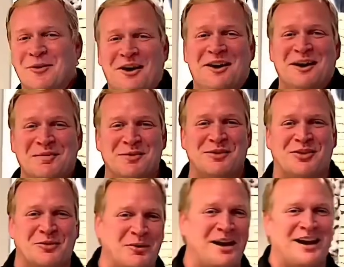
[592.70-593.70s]
number
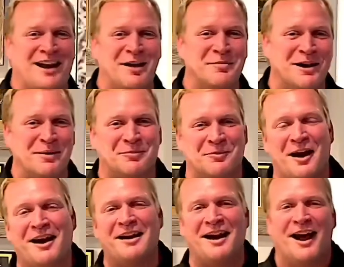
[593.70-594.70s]
three coming up right
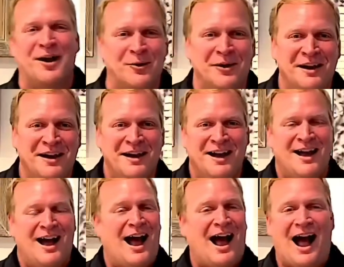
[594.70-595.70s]
now.
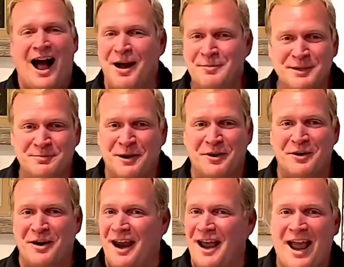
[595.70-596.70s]
I'm his brother,
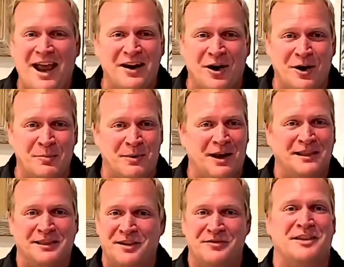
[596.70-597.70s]
I hate art, but I
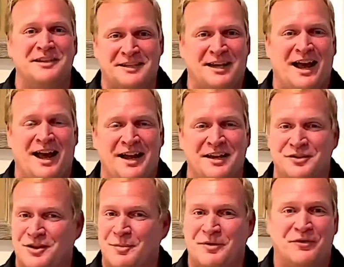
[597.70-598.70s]
love this guy, should
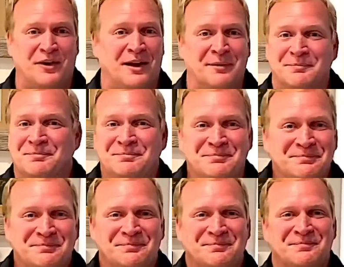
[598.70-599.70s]
be fun and
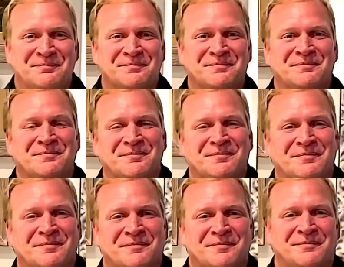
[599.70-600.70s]
I love art and
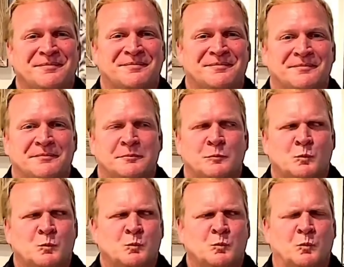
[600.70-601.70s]
hate my brother.
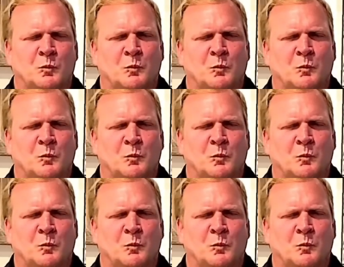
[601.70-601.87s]
Hmm.